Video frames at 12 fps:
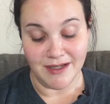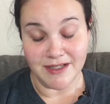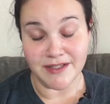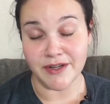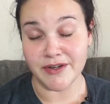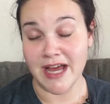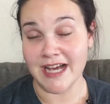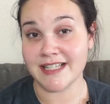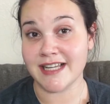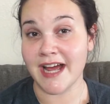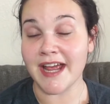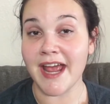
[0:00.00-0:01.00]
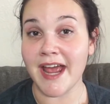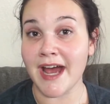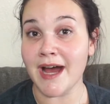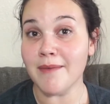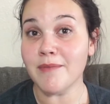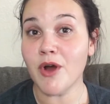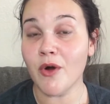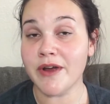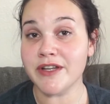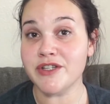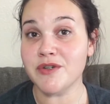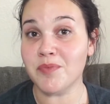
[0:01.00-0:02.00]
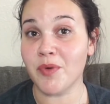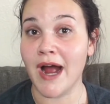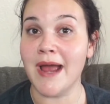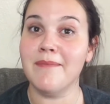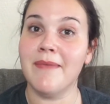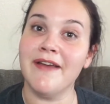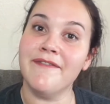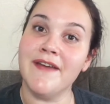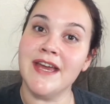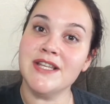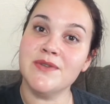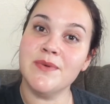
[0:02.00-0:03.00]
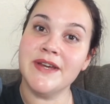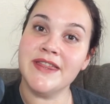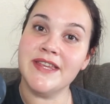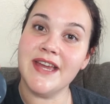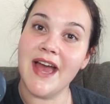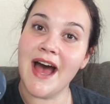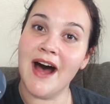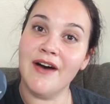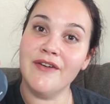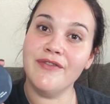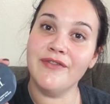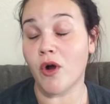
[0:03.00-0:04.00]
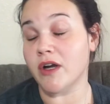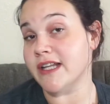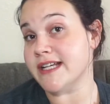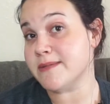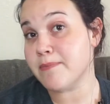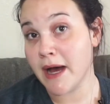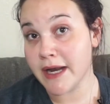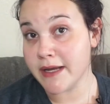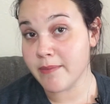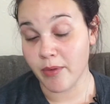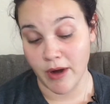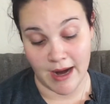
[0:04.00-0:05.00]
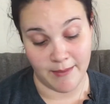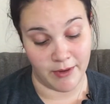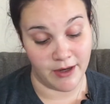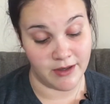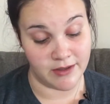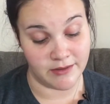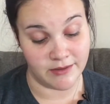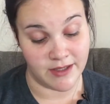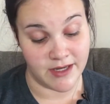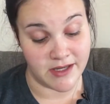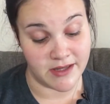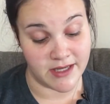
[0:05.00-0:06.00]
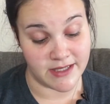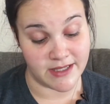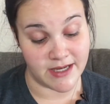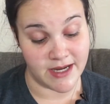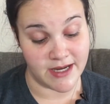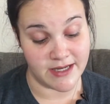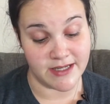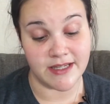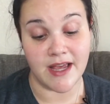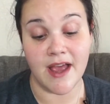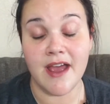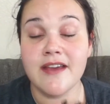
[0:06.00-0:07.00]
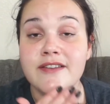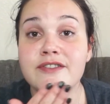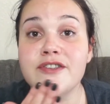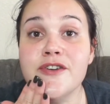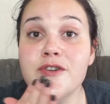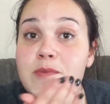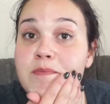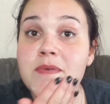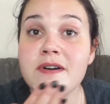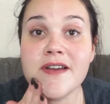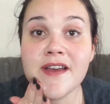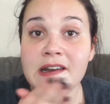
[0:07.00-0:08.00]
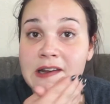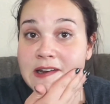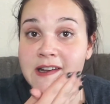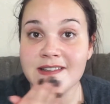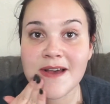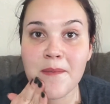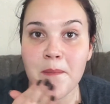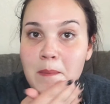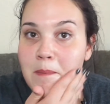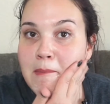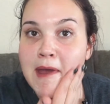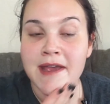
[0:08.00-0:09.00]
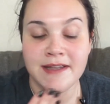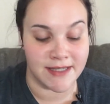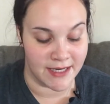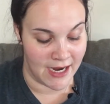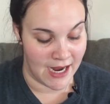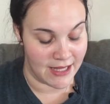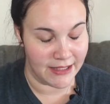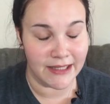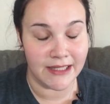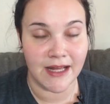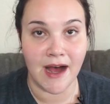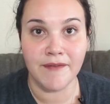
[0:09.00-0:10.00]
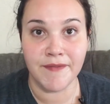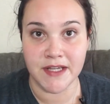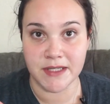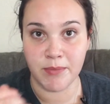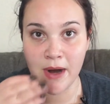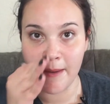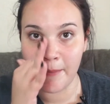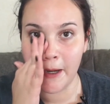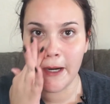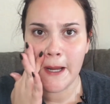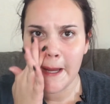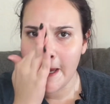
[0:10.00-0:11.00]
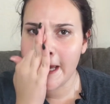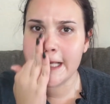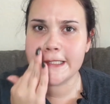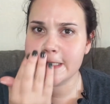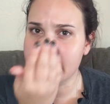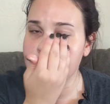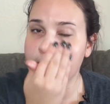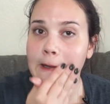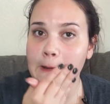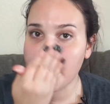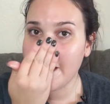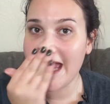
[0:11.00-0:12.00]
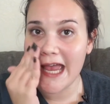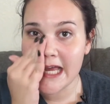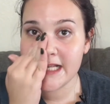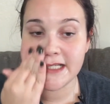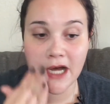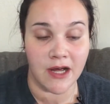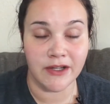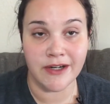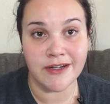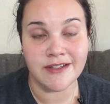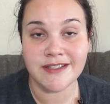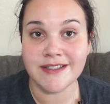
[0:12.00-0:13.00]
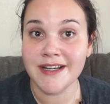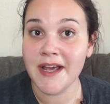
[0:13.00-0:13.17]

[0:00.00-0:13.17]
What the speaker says: So next I am going to prime my face with the e.l.f. Poreless Putty Primer. This is a dupe and it is amazing. I love this primer. It's literally $8